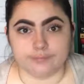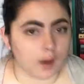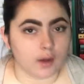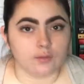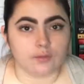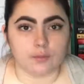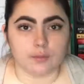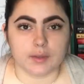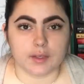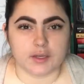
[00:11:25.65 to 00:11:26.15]

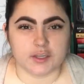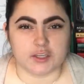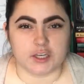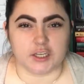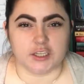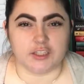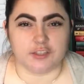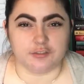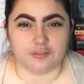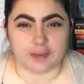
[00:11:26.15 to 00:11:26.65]
Hard for me to
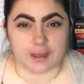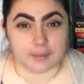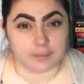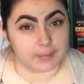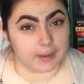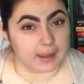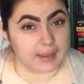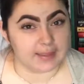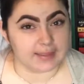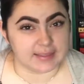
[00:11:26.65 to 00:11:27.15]
justify
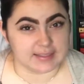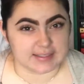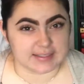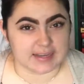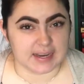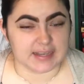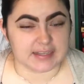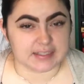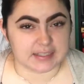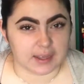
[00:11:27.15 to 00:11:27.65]
buying these
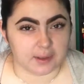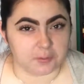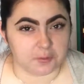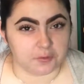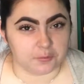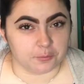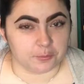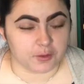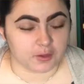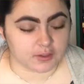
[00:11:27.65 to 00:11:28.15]
next
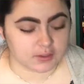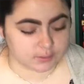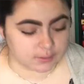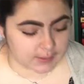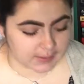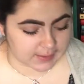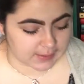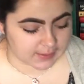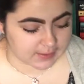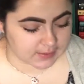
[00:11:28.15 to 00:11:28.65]
couple books
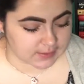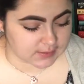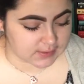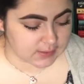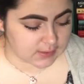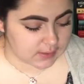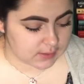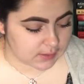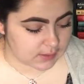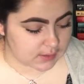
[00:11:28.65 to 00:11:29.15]
because